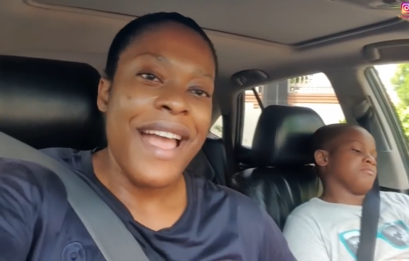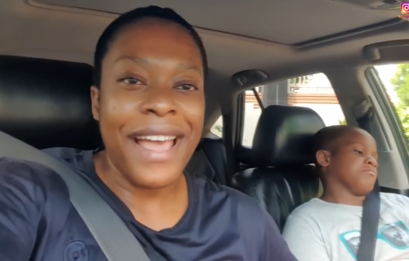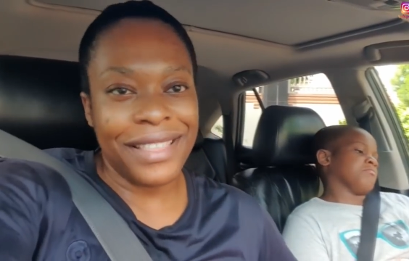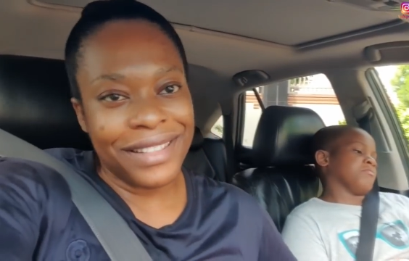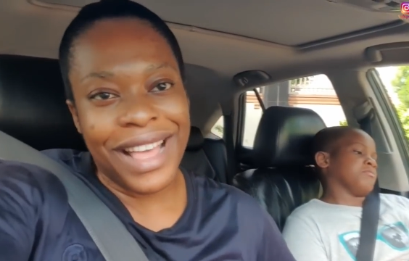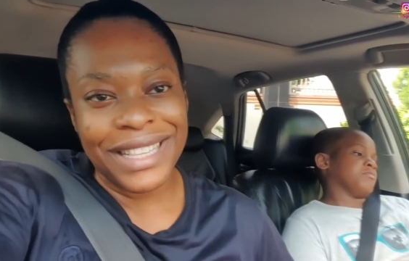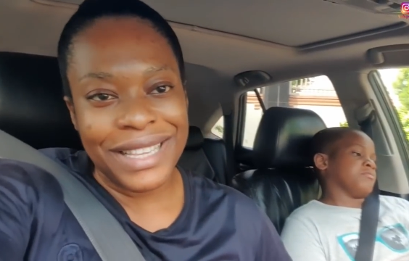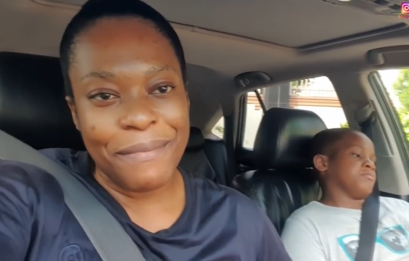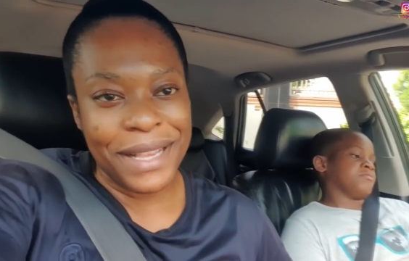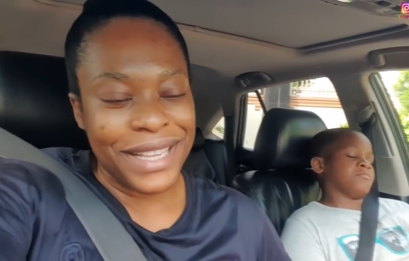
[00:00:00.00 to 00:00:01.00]
Speaker 1: I think that's
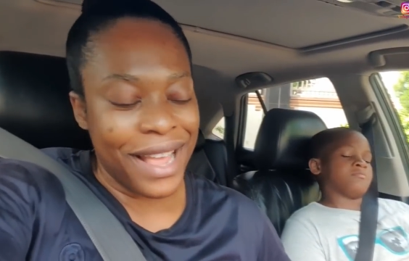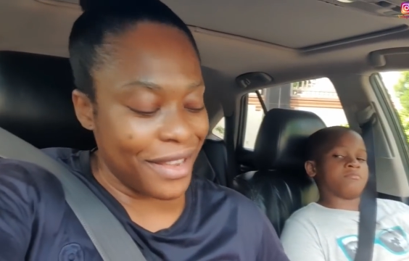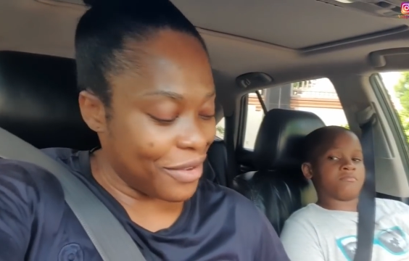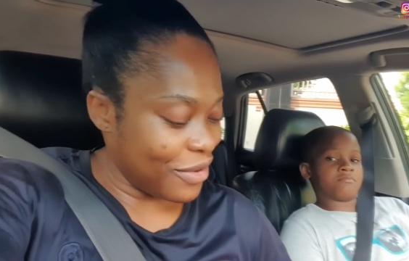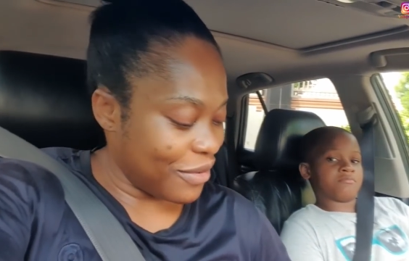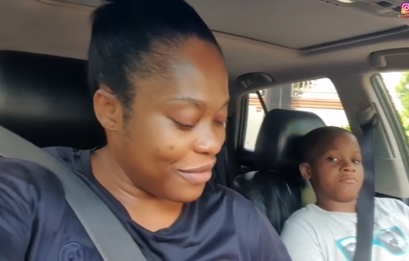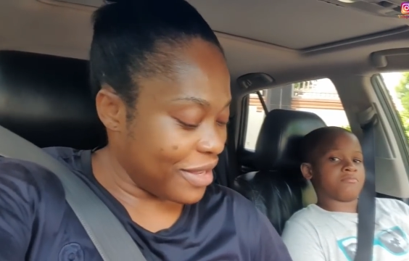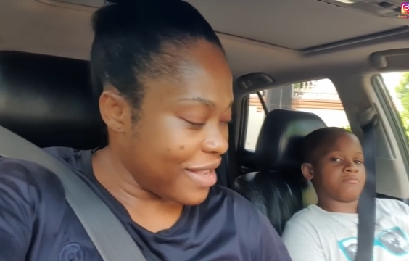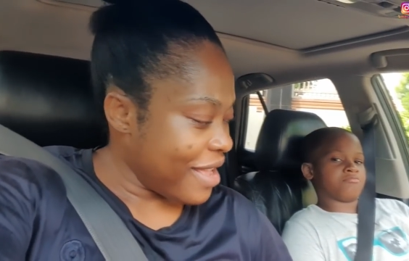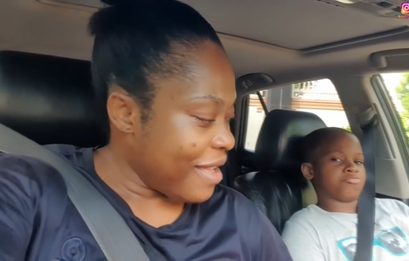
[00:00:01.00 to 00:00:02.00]
a better, you know,
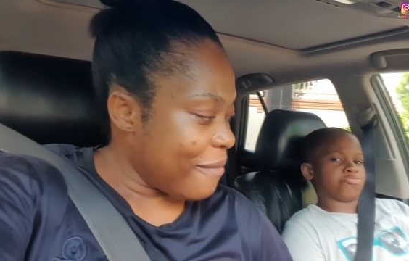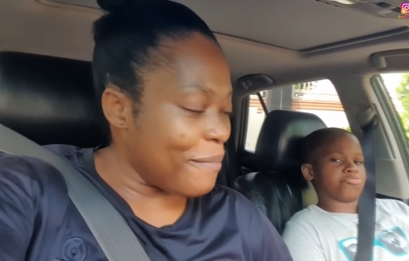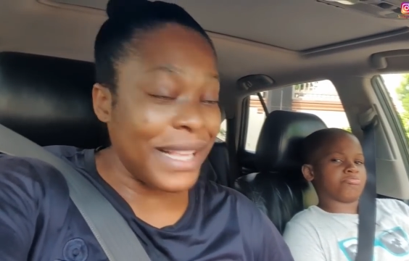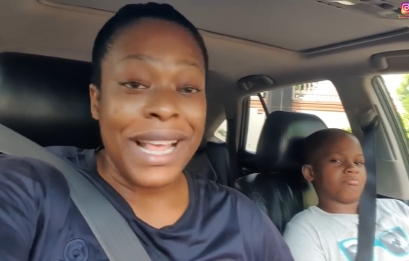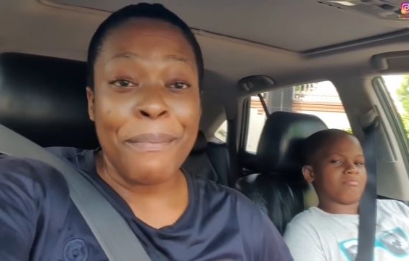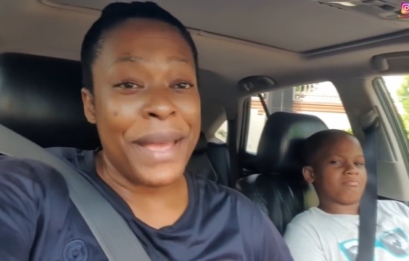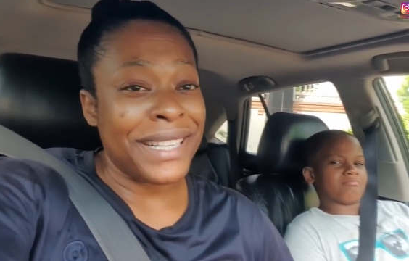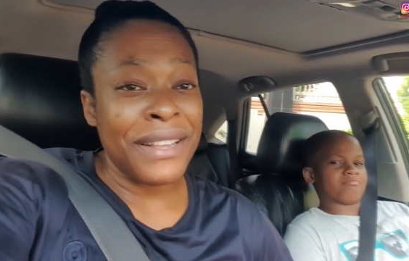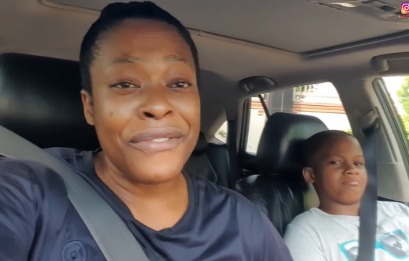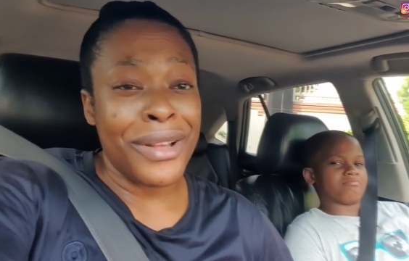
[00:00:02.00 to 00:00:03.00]
better
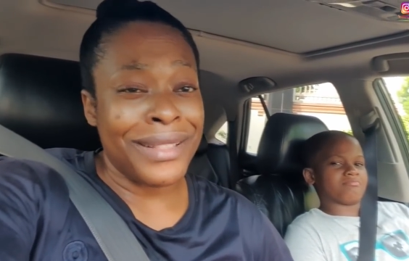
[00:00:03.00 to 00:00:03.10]
bet. If